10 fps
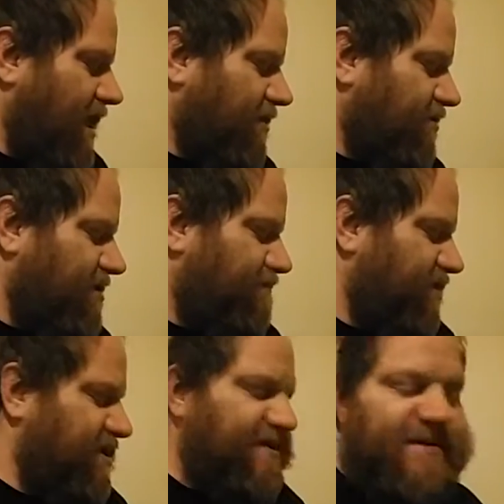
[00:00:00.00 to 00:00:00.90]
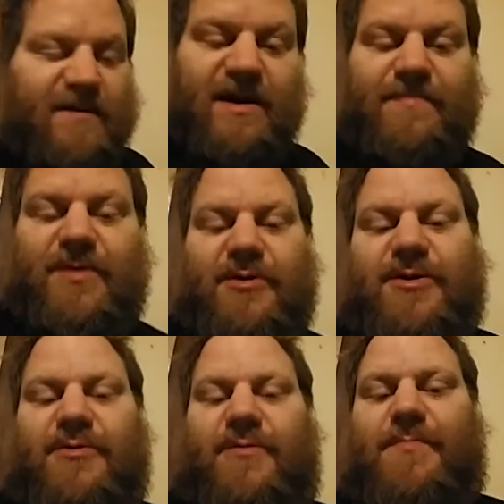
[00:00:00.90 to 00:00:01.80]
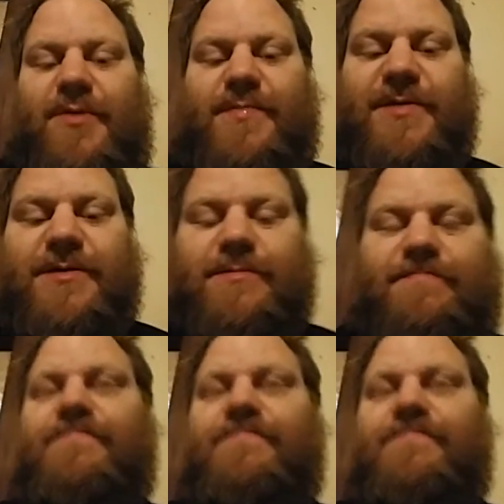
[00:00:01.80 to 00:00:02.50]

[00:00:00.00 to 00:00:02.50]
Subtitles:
I rent a book at the library or a movie.